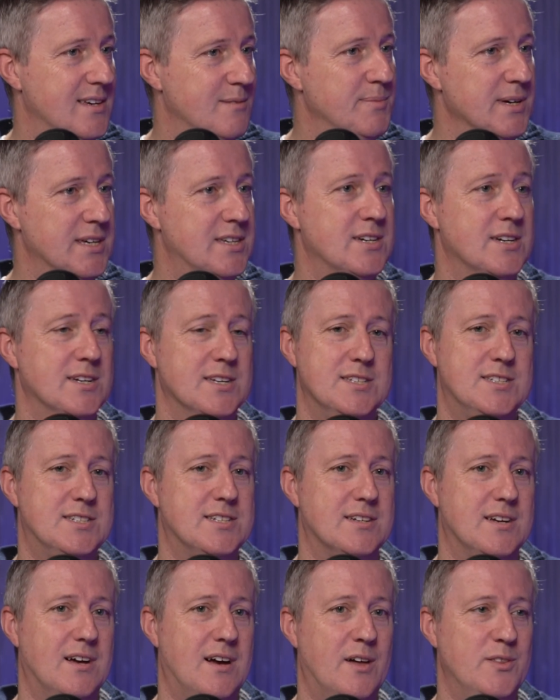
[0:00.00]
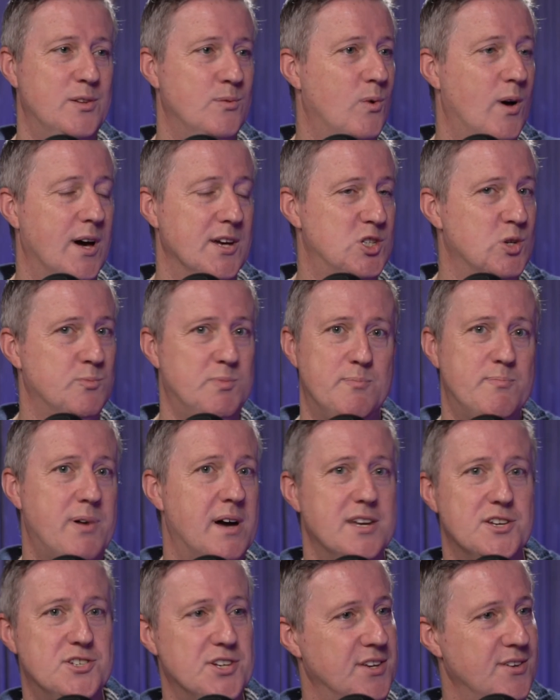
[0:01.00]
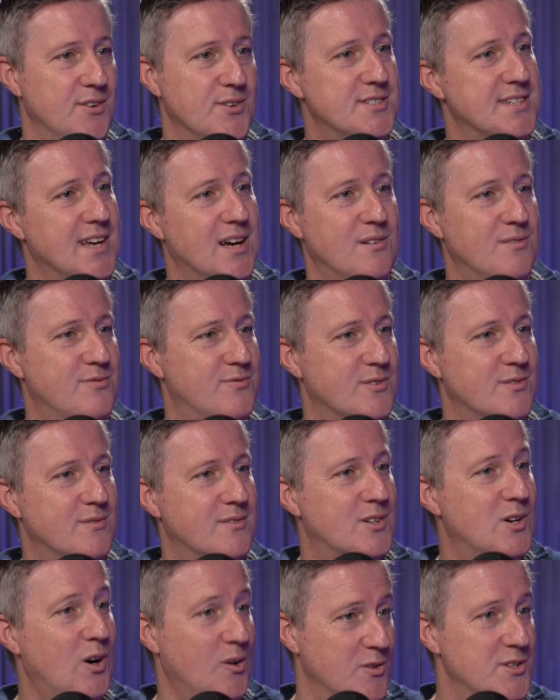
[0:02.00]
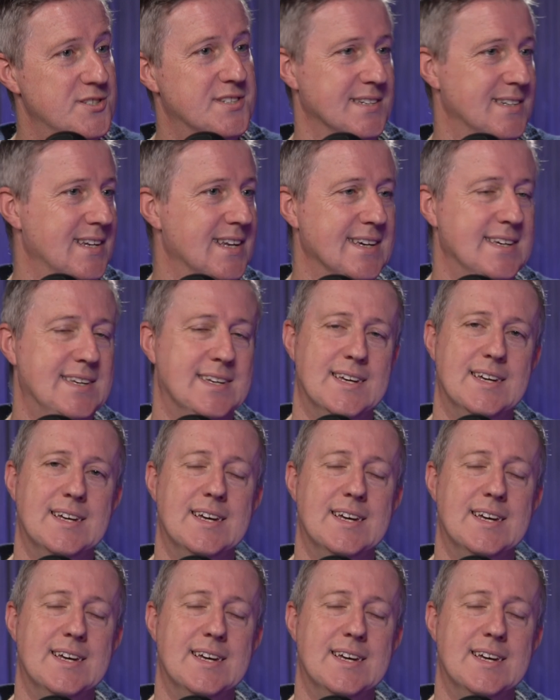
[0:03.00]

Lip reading: because otherwise you'll be punishing yourself constantly.